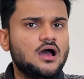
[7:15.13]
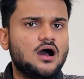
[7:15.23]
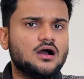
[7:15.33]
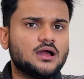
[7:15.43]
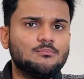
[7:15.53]

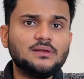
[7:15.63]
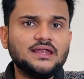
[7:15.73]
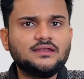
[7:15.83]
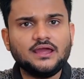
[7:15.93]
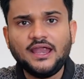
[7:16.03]
a
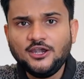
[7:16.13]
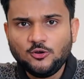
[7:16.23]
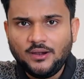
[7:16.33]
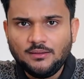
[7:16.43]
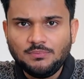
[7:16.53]
complete
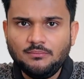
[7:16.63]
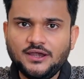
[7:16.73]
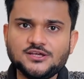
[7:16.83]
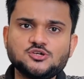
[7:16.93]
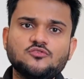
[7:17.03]
end-to-end
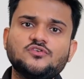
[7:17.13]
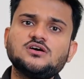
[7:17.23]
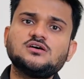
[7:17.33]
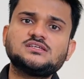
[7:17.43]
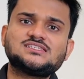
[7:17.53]
implementation of
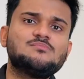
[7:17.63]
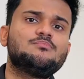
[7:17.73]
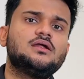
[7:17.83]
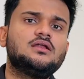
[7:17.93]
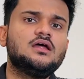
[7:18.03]
a
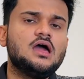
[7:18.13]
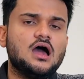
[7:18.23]
simple,